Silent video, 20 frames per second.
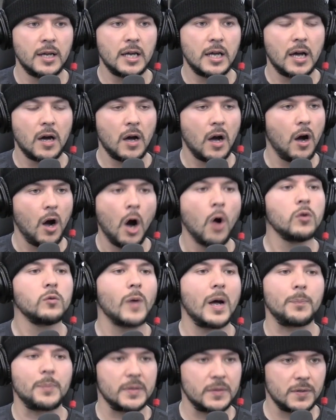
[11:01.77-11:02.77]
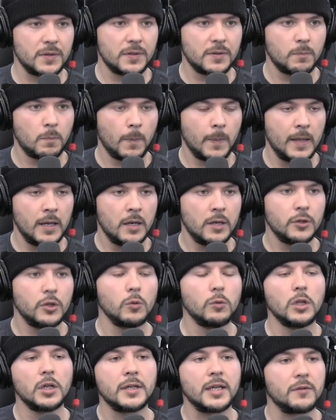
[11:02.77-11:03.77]
uh, own weapons.
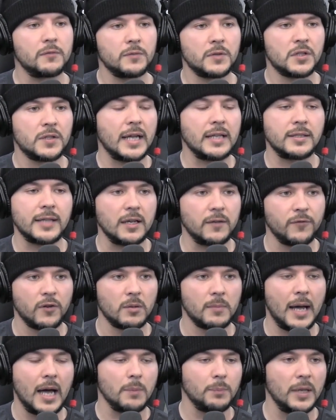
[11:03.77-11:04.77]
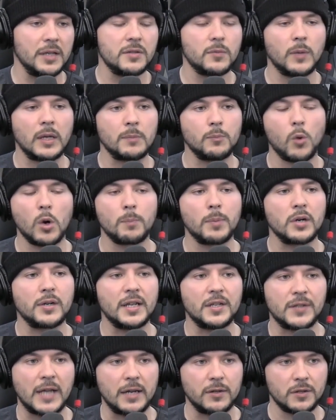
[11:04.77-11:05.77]
You look at states like Vermont, places like where
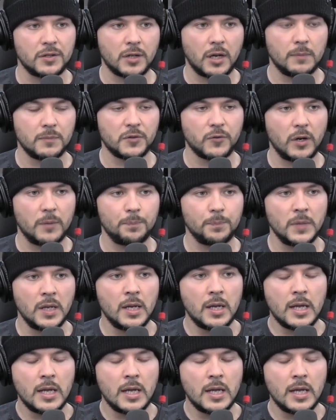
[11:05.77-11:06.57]
Bernie Sanders comes from.